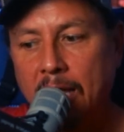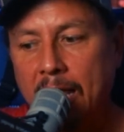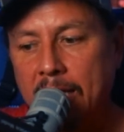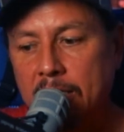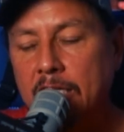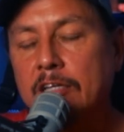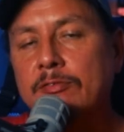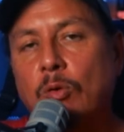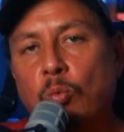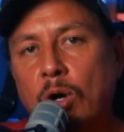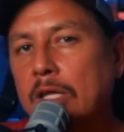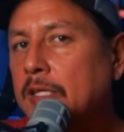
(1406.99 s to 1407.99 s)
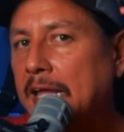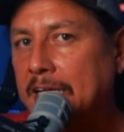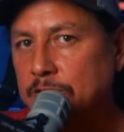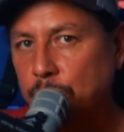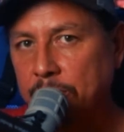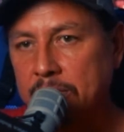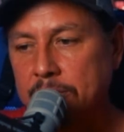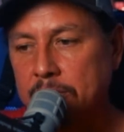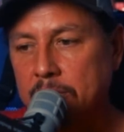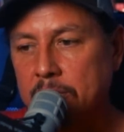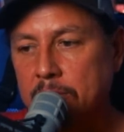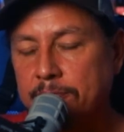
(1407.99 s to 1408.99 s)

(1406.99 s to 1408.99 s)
and give one last reason